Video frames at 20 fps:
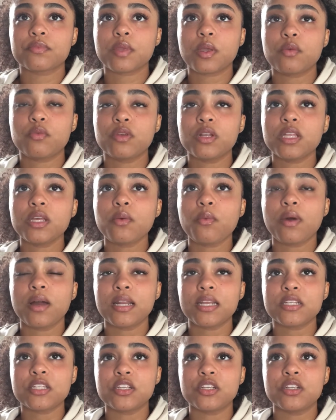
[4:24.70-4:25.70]
really
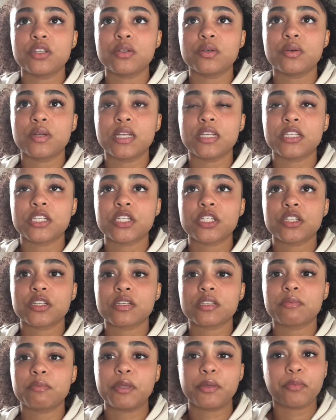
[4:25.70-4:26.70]
wanting to do is
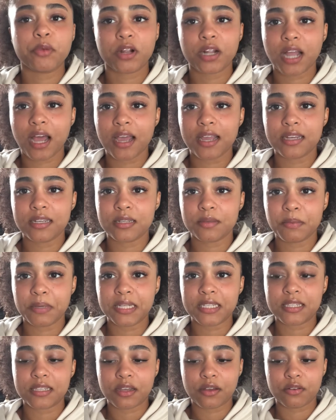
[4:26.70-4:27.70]
just be more kind to
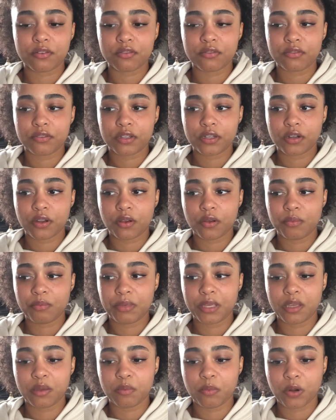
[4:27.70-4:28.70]
myself, you know,
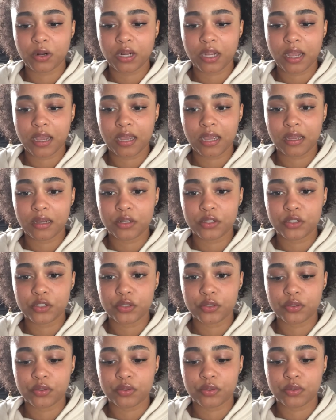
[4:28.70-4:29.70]
being more kind
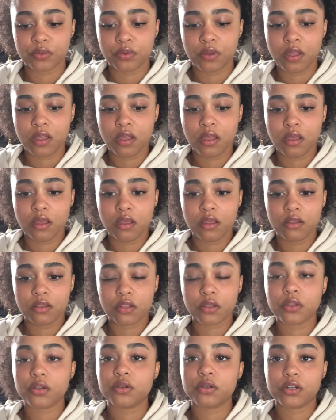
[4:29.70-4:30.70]
to the
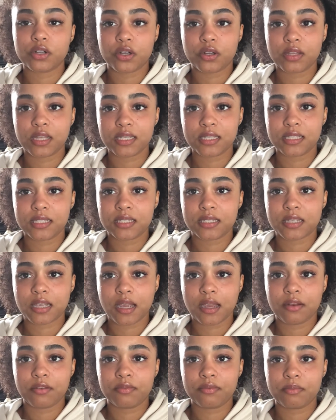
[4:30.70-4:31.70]
little girl that's
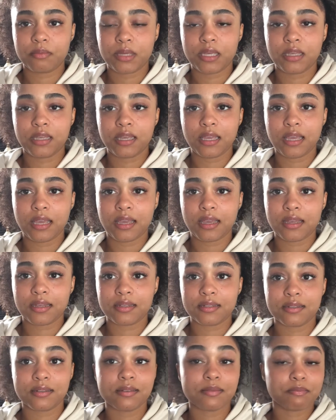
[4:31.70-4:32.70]
inside of me
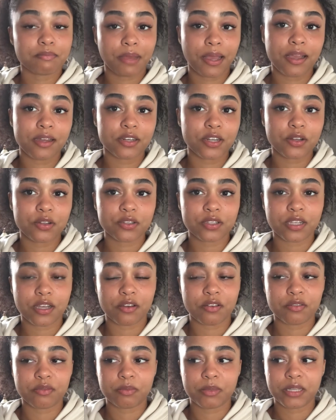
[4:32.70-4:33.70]
and my adult
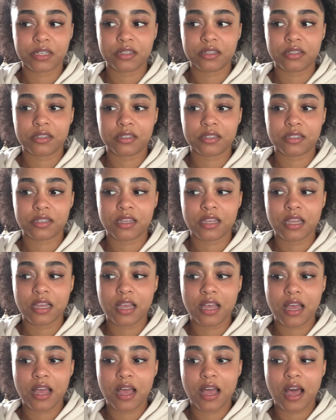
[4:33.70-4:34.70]
self because
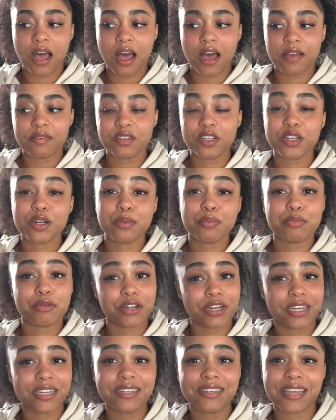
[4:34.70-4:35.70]
I've done a
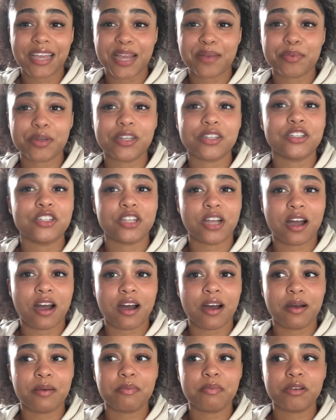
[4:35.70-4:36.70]
pretty damn good
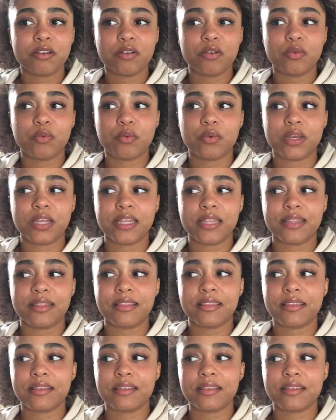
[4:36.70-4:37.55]
job with